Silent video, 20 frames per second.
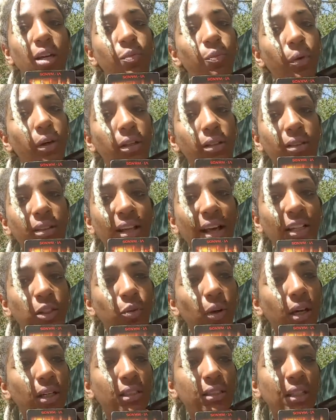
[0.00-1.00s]
But that's
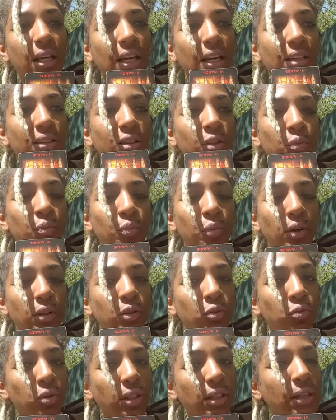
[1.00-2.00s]
why I say
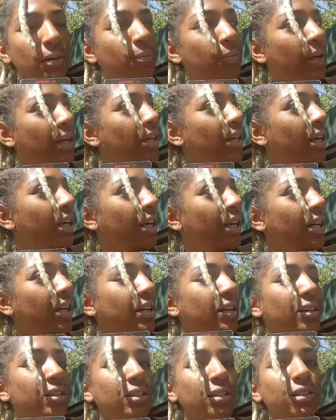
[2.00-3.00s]
what's really big
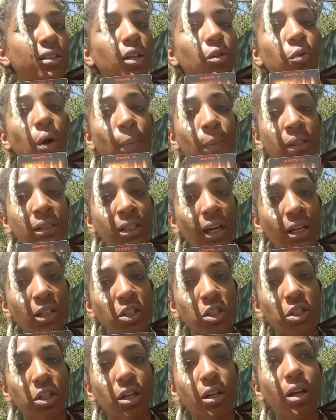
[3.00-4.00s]
here is the
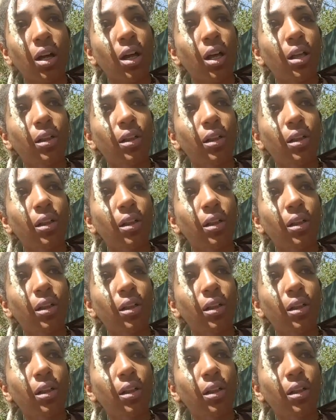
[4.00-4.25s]
reputation,